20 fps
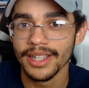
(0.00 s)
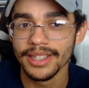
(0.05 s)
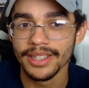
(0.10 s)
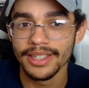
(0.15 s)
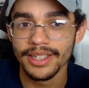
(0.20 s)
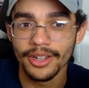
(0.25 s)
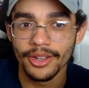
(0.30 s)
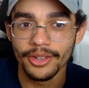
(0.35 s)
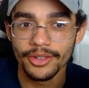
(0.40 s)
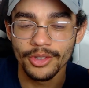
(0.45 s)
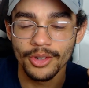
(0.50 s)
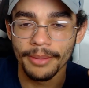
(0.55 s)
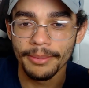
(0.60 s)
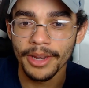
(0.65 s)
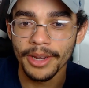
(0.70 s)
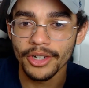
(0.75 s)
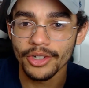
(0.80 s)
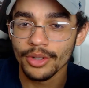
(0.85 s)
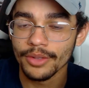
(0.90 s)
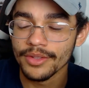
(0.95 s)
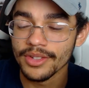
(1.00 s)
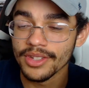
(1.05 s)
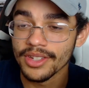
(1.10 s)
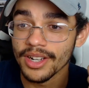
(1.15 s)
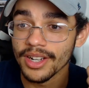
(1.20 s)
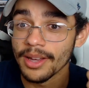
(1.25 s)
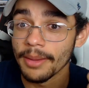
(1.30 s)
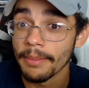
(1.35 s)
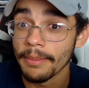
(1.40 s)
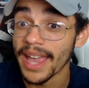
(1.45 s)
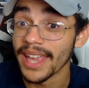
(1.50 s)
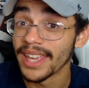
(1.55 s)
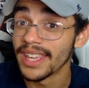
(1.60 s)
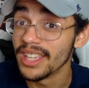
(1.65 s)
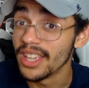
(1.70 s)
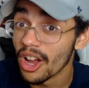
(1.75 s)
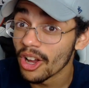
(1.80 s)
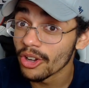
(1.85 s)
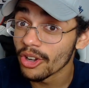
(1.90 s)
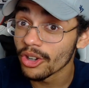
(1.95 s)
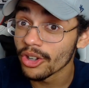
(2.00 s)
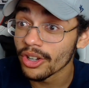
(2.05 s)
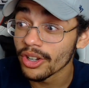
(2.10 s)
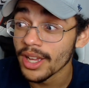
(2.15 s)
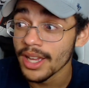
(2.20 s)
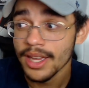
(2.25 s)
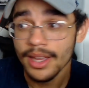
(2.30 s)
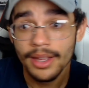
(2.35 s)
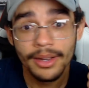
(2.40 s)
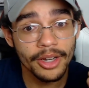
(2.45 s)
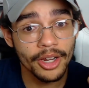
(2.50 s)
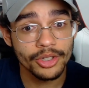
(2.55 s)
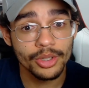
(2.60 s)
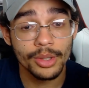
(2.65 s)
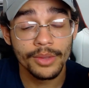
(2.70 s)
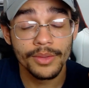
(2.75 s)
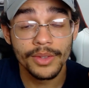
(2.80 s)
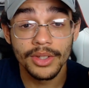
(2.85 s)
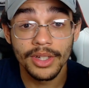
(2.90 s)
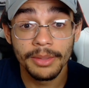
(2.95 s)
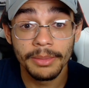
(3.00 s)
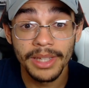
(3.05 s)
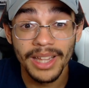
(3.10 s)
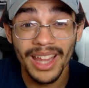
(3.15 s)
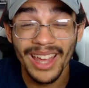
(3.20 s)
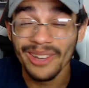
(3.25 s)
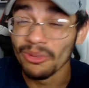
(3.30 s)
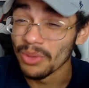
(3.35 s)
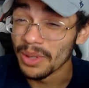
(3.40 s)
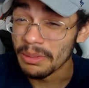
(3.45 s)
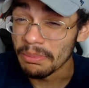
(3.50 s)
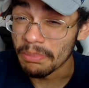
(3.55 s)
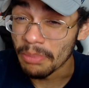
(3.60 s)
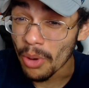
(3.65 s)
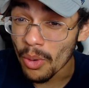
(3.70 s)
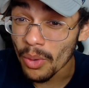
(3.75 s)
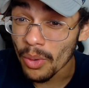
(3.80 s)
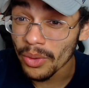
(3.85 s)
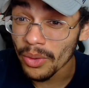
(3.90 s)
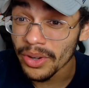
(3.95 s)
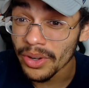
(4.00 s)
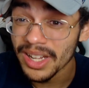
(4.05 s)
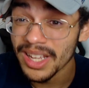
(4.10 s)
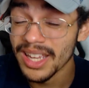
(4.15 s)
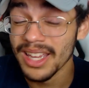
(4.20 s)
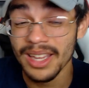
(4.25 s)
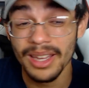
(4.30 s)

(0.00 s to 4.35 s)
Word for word: You know, so I'm not sure if he's going to come back younger. Not sure if he's going to be like reborn.